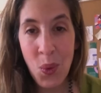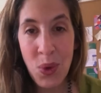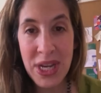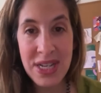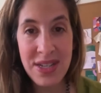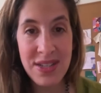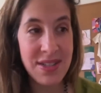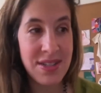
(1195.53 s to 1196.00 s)
we
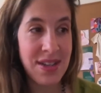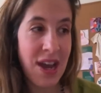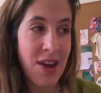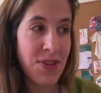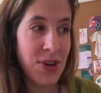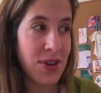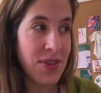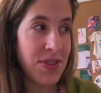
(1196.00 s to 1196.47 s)

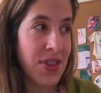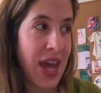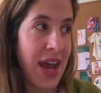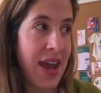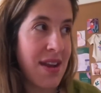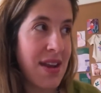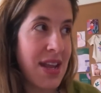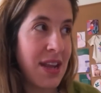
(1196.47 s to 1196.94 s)
discovered
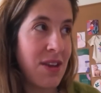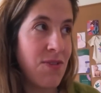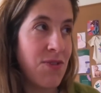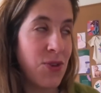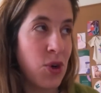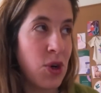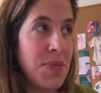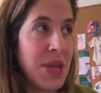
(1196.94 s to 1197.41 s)
that in
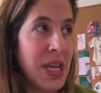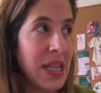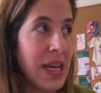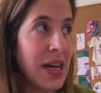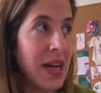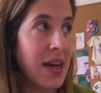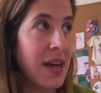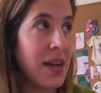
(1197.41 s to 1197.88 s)

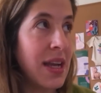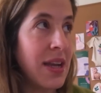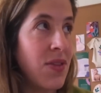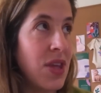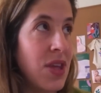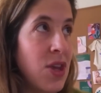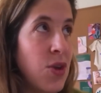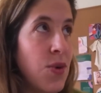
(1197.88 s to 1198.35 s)
formula in
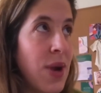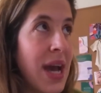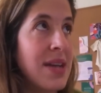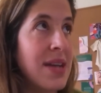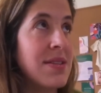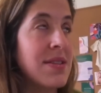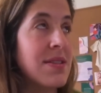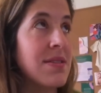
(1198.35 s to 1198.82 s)
the
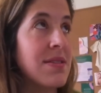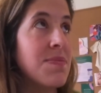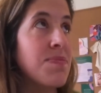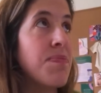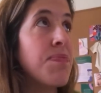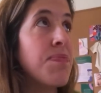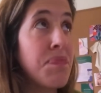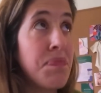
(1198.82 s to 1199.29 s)
US
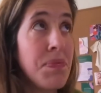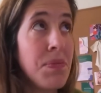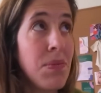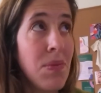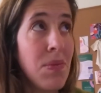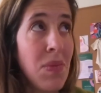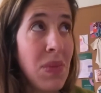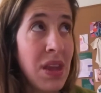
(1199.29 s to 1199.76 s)

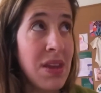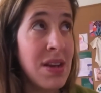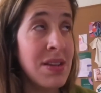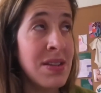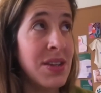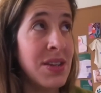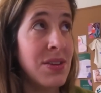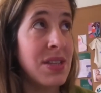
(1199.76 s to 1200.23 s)

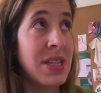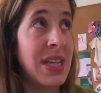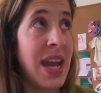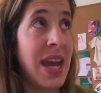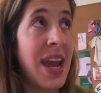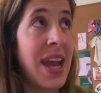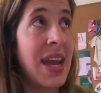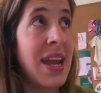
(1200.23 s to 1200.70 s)
until
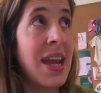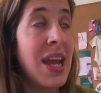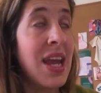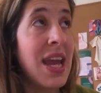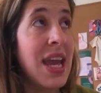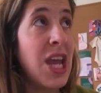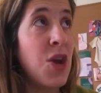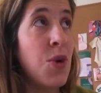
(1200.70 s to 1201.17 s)
today,
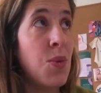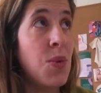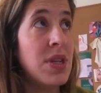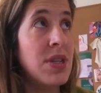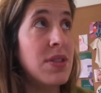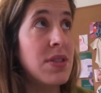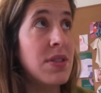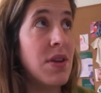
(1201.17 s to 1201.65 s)
it
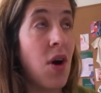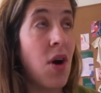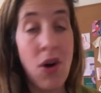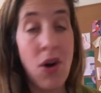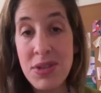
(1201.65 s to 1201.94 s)
was all